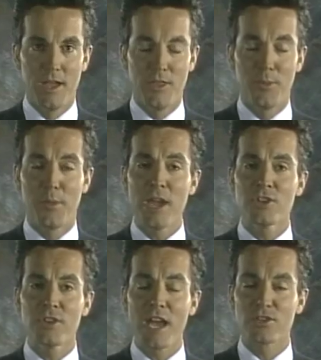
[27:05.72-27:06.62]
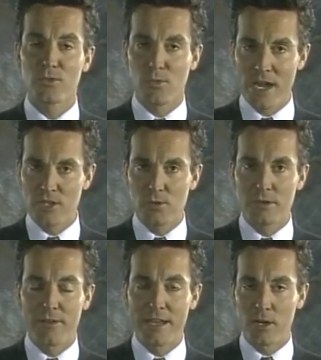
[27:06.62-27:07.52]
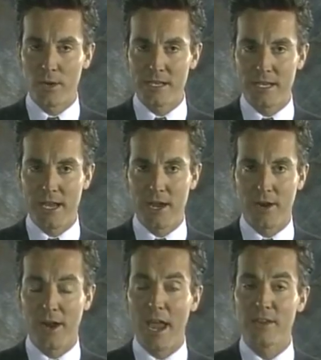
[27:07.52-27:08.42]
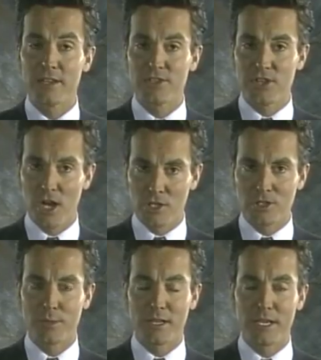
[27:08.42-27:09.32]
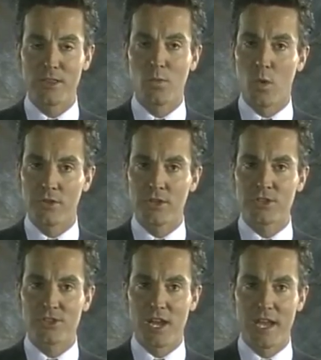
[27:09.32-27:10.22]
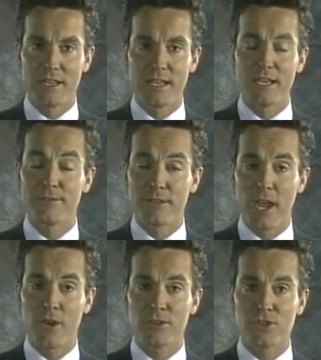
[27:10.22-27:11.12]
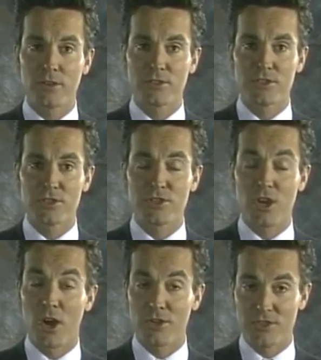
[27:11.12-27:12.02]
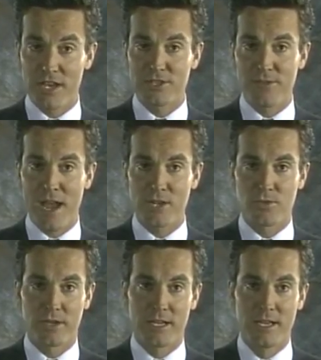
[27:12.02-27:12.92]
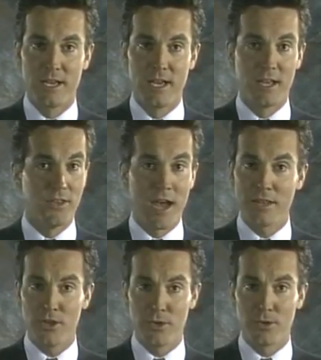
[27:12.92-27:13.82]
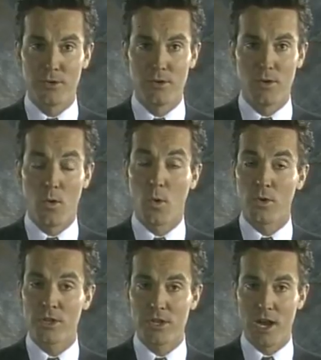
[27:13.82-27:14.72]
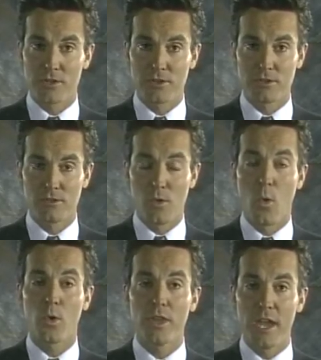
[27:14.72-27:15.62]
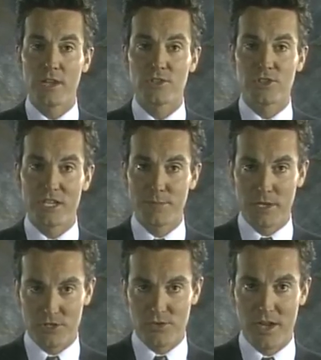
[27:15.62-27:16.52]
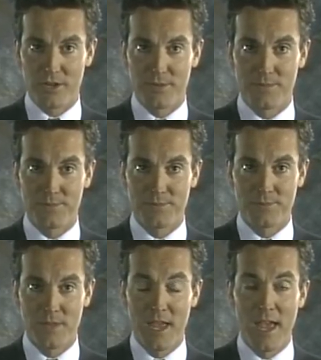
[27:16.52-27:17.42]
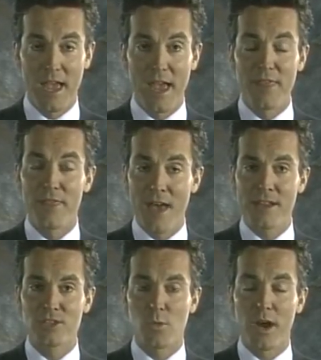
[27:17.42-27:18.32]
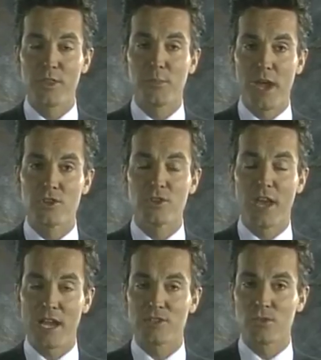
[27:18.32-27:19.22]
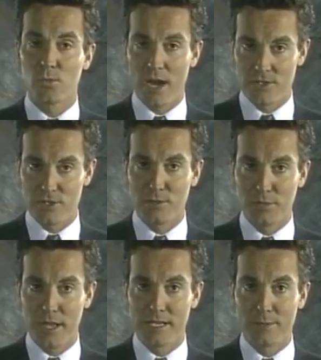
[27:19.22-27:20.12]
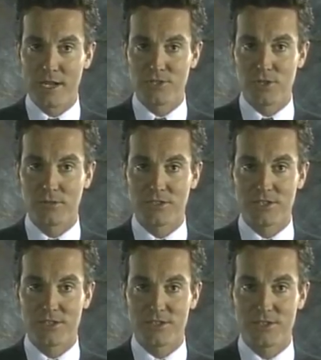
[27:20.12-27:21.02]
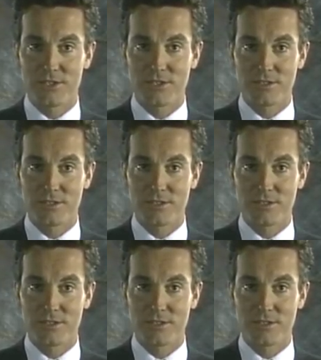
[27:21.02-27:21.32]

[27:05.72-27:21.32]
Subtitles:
The patient has a right to evaluate care and is ultimately the one to decide if care and services are satisfactory, not you or the doctor or the agency administrator. And that is why the patient has the right to complain about services.